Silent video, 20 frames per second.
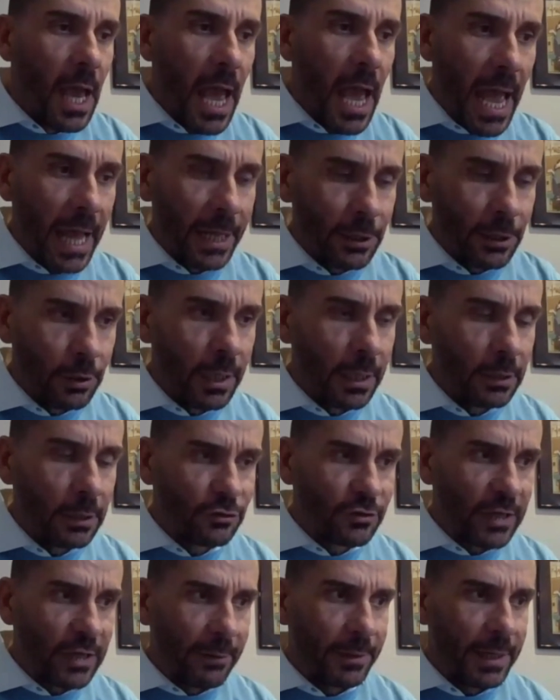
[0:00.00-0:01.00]
And you know,
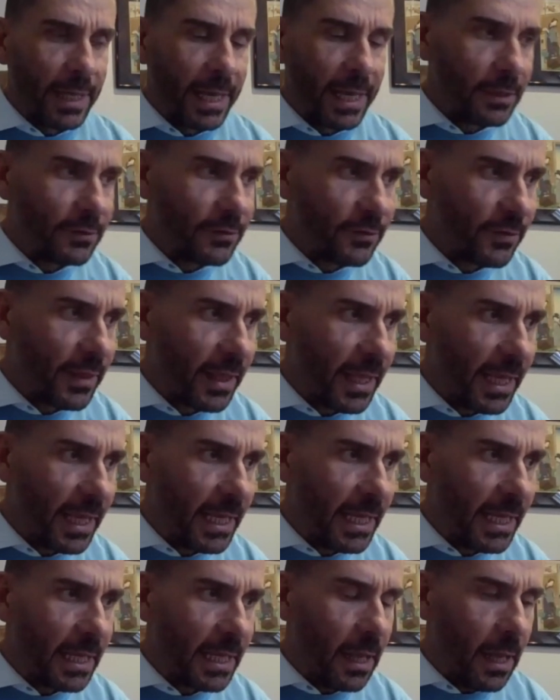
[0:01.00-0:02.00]
Sharon, it's the